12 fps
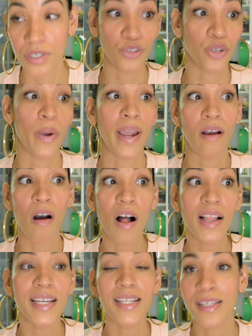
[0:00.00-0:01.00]
So I
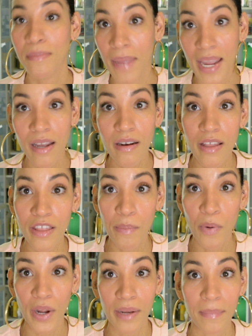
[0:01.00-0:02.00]
call in to make another
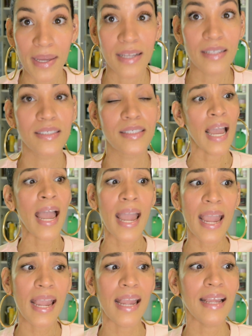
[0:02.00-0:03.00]
appointment.
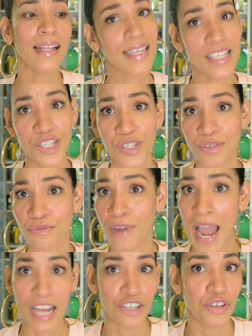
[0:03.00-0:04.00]
Hey, this
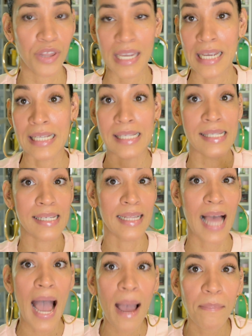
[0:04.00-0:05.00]
rash thing is still
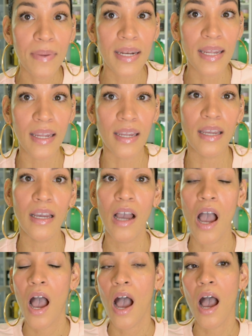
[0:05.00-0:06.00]
happening.
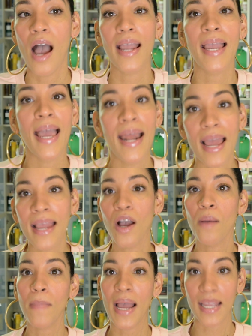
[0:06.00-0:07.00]
Can I
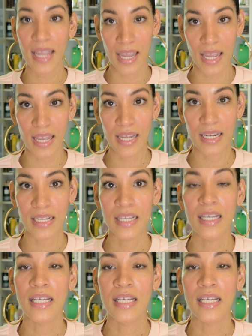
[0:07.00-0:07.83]
come back in